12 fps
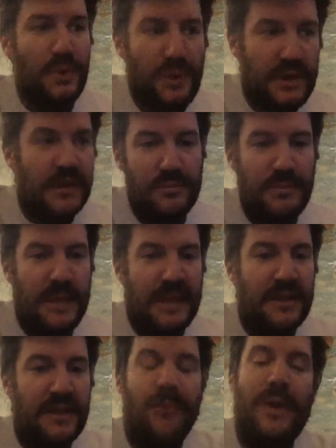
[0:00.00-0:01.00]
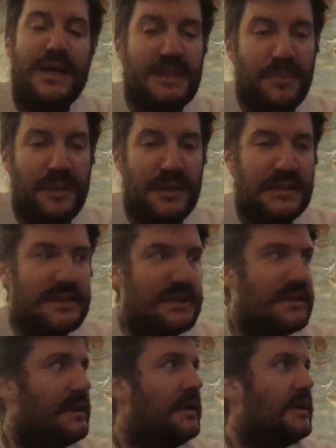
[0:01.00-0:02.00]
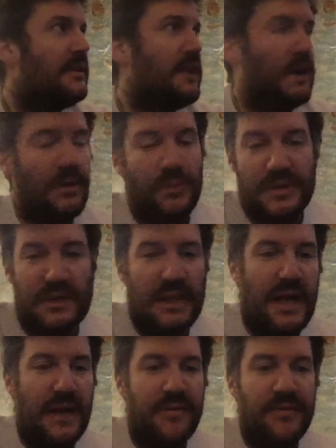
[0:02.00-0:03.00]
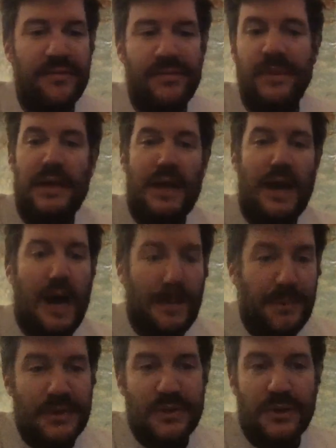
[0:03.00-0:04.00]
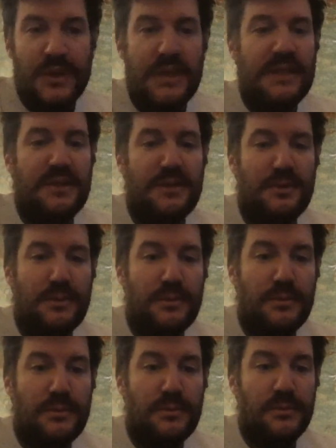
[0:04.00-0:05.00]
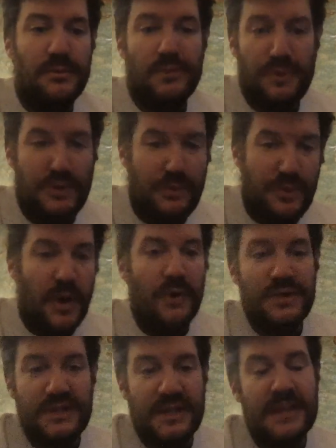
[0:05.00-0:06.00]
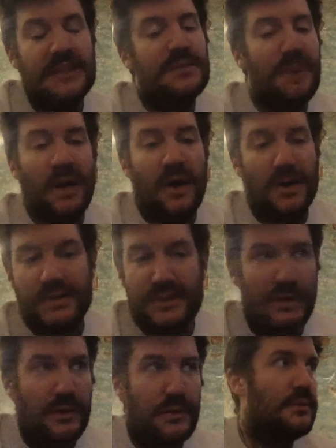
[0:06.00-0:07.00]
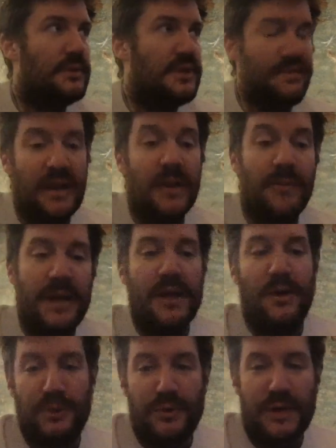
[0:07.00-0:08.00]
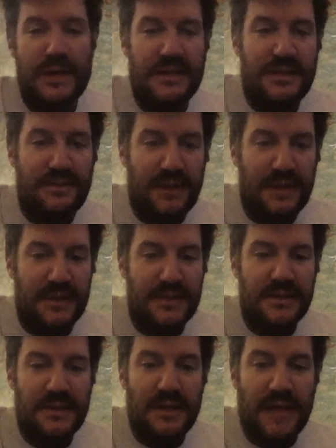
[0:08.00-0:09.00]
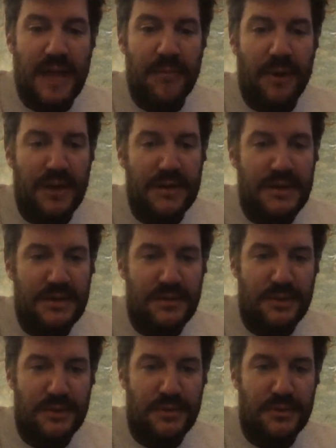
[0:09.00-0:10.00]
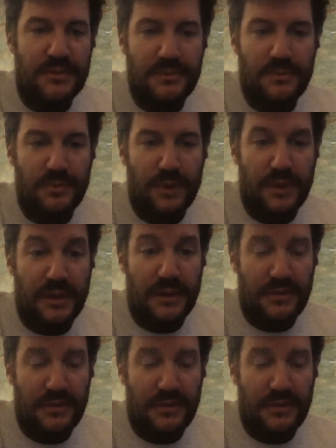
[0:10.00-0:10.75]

and making their recipes. There was a lot of opportunity to do those things, but also develop my own creativity in that process, which was really